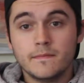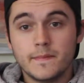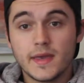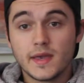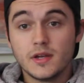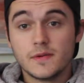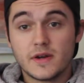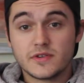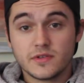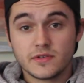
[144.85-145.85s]
Being an
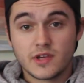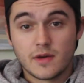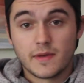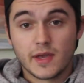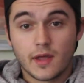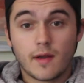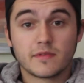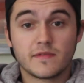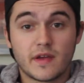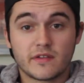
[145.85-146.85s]
emotional topic, an
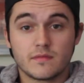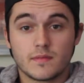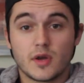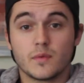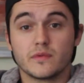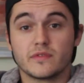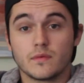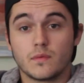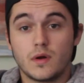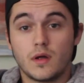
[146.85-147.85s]
observational mode was
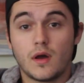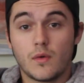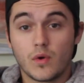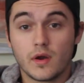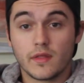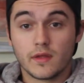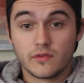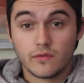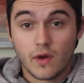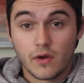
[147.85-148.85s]
one of
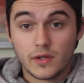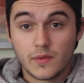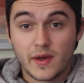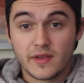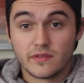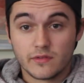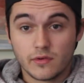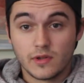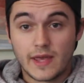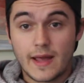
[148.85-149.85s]
the only ways to
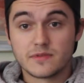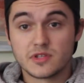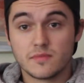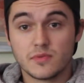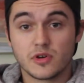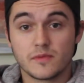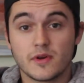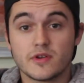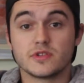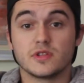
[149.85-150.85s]
truly capture the pure
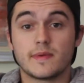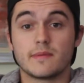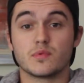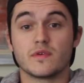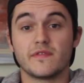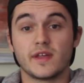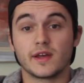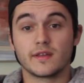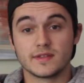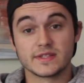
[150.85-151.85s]
emotion that people were
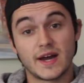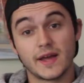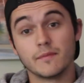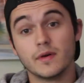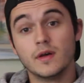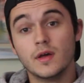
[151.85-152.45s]
feeling at the time.